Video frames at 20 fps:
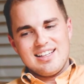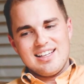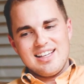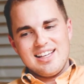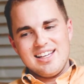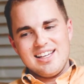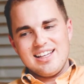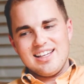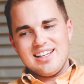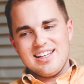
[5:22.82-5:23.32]

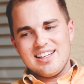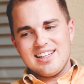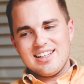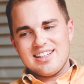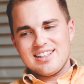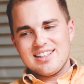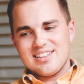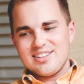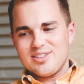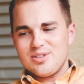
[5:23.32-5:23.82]
and
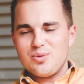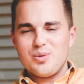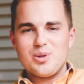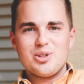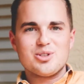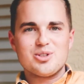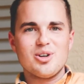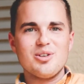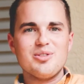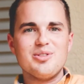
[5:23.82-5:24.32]
we
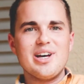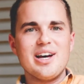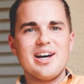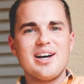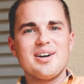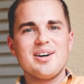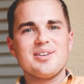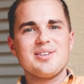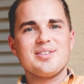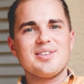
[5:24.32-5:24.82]
drove
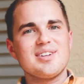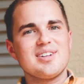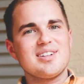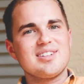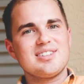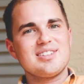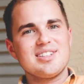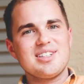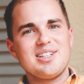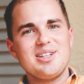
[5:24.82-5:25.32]
down
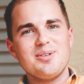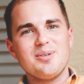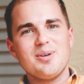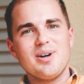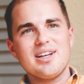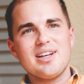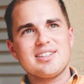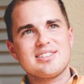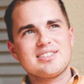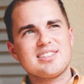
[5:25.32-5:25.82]
to Key
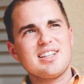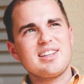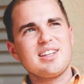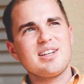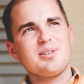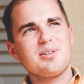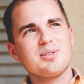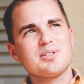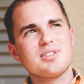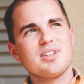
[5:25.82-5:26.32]
West. I
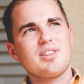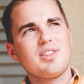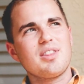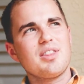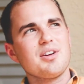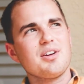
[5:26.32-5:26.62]
think it was a